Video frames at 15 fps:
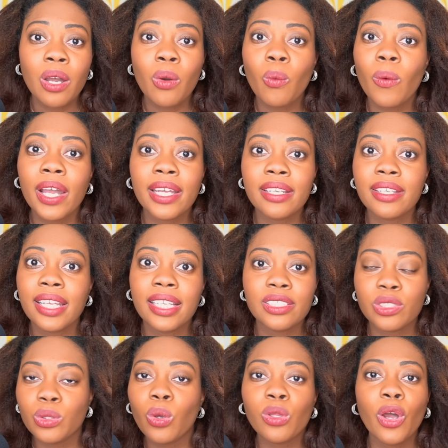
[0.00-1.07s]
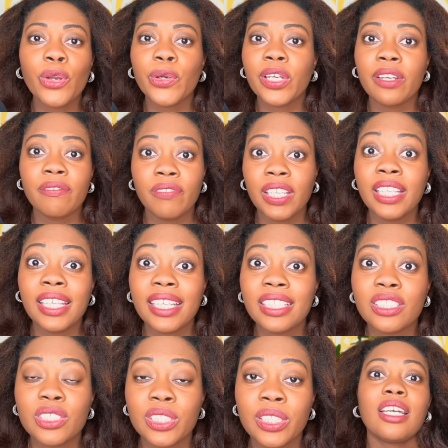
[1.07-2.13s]
when it's no longer
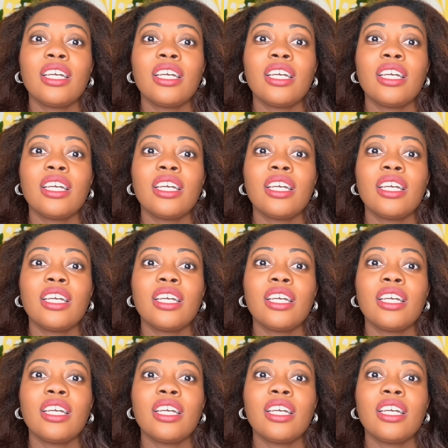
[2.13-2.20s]
convenient.